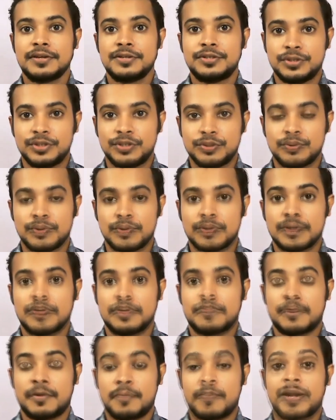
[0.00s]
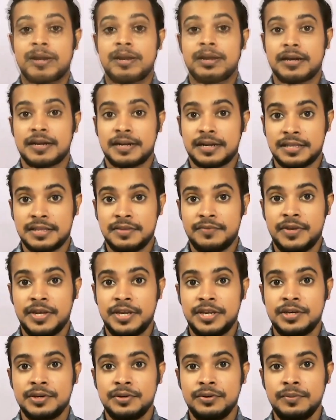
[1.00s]
to you from another
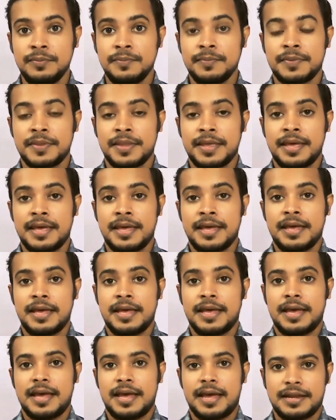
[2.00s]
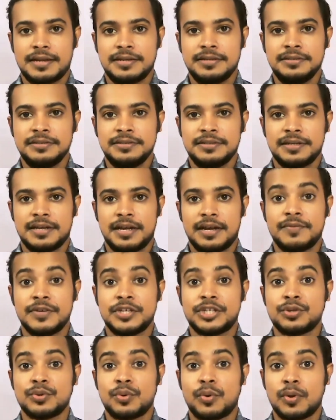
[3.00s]
video, and I
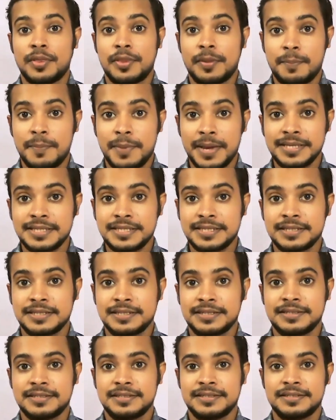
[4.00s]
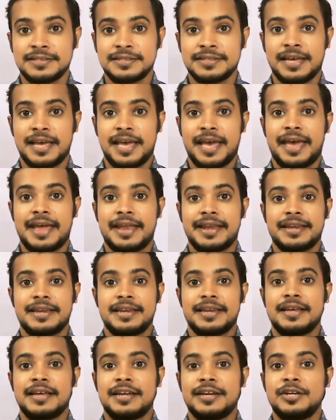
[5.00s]
wish you all the best,
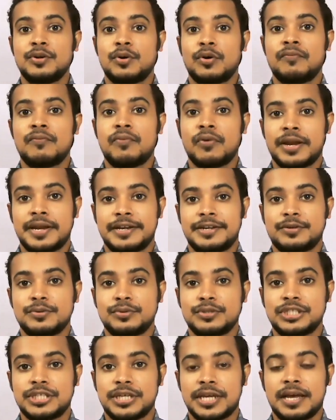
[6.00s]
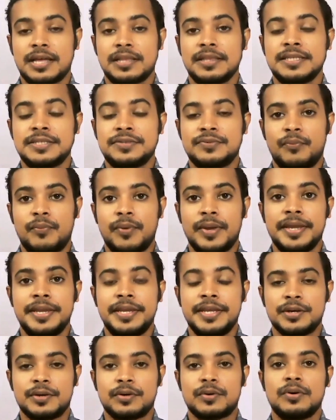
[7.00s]
and don't forget to share this
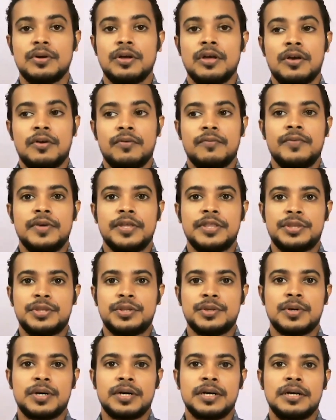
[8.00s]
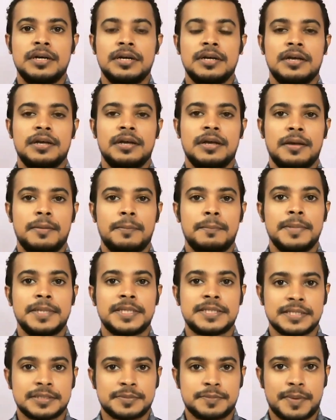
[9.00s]
video with your
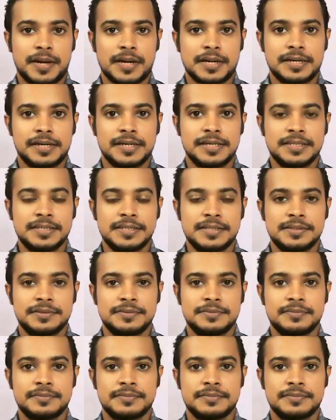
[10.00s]
business partners